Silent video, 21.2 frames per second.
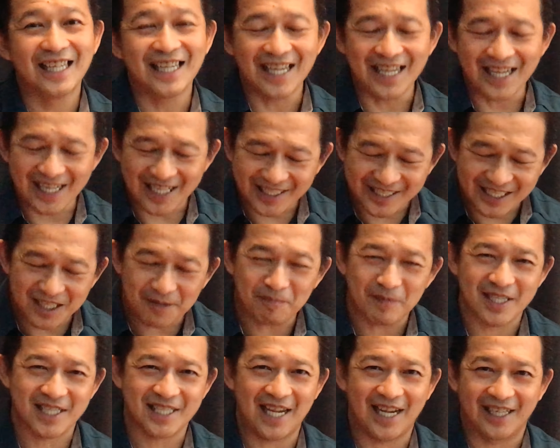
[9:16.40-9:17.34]

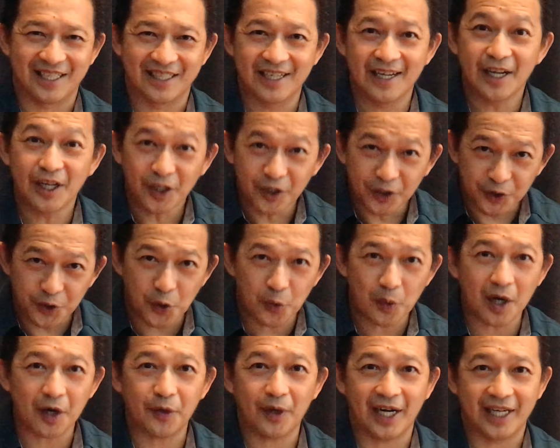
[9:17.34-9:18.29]
80%. You
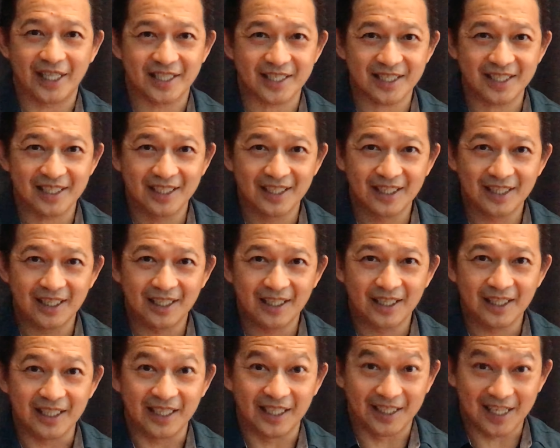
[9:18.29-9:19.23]
are right.
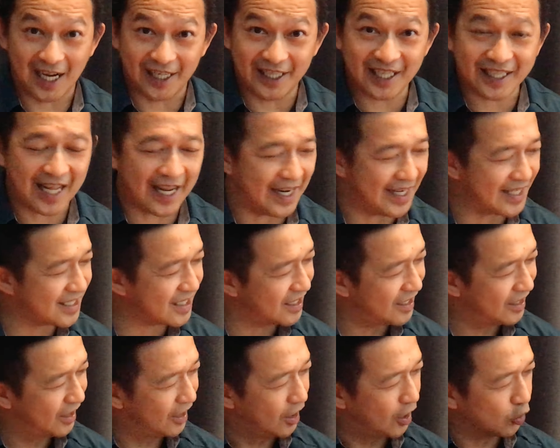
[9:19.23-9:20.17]
In any case,
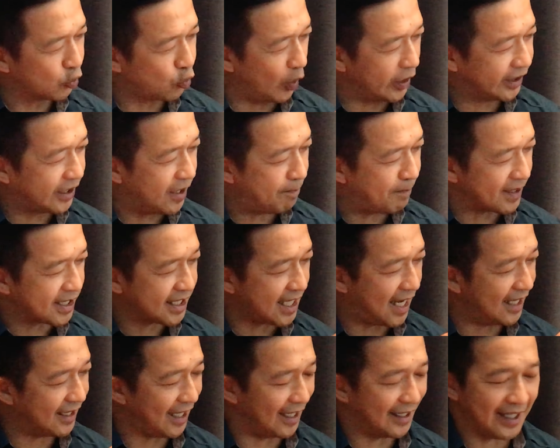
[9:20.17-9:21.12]

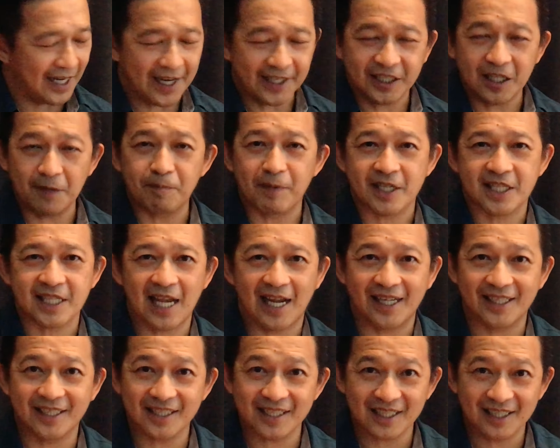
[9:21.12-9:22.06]
20% and
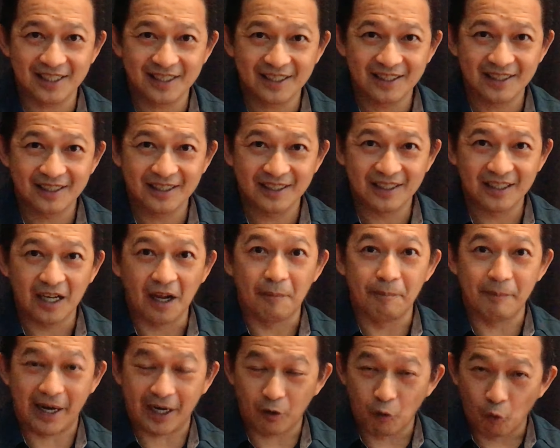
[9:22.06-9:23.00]
80%
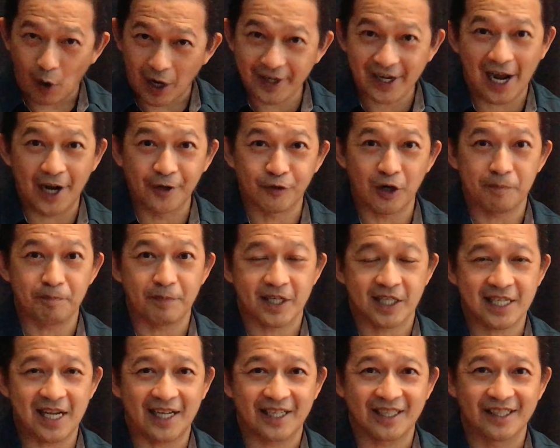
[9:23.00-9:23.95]
make
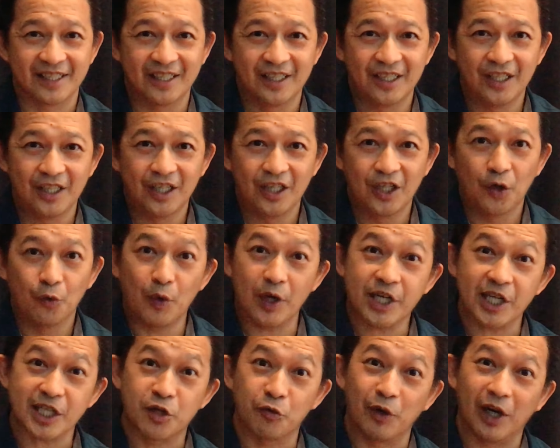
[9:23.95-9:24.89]
100%, which
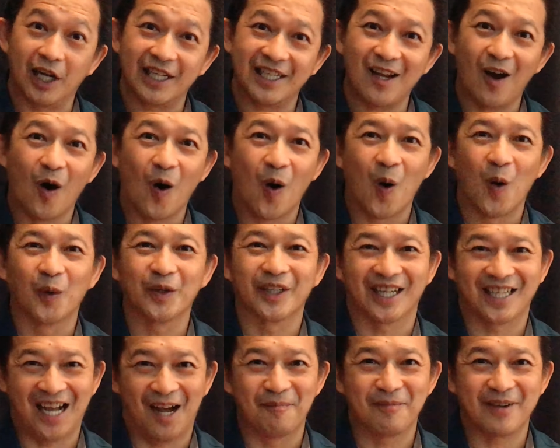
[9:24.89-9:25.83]
is really all the
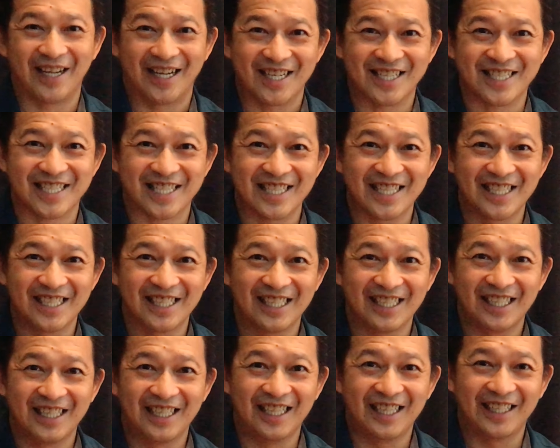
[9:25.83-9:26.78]
cupcakes
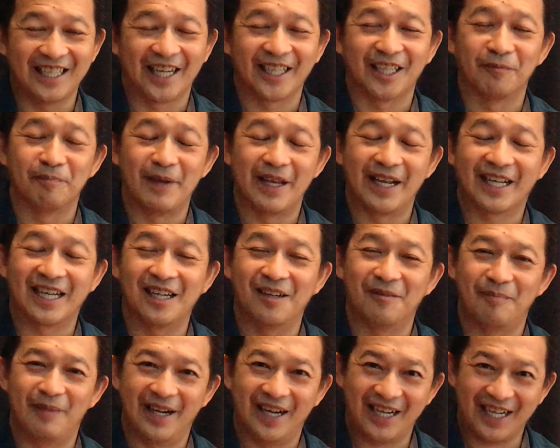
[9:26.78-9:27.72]
that the baker
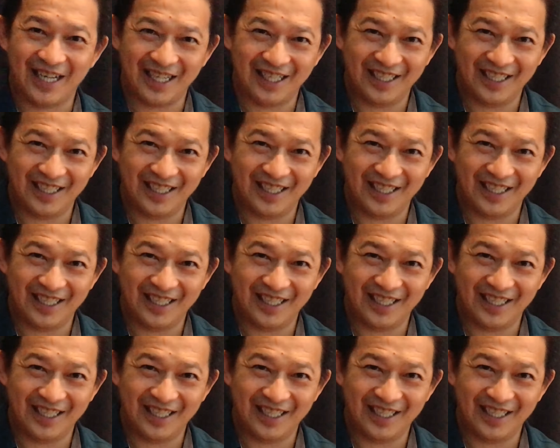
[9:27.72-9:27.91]
baked.